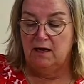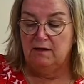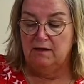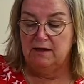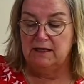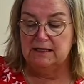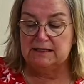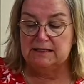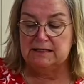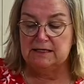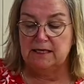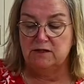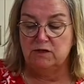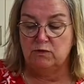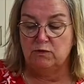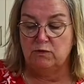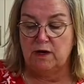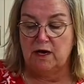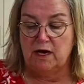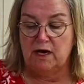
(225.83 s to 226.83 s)
This does
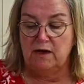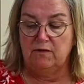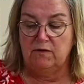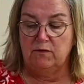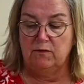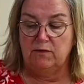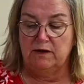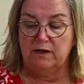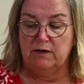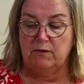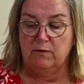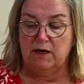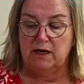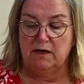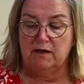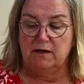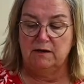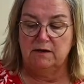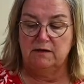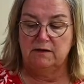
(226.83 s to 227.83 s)
rise really
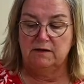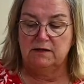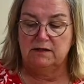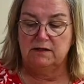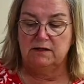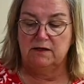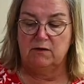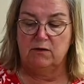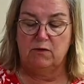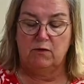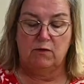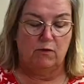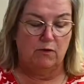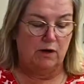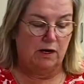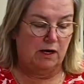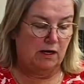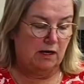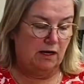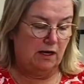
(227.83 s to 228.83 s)
well, so
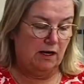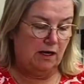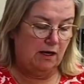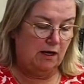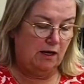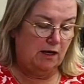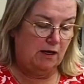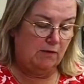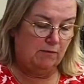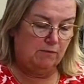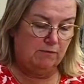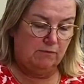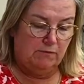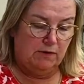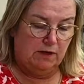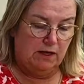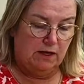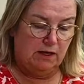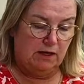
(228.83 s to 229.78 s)
I am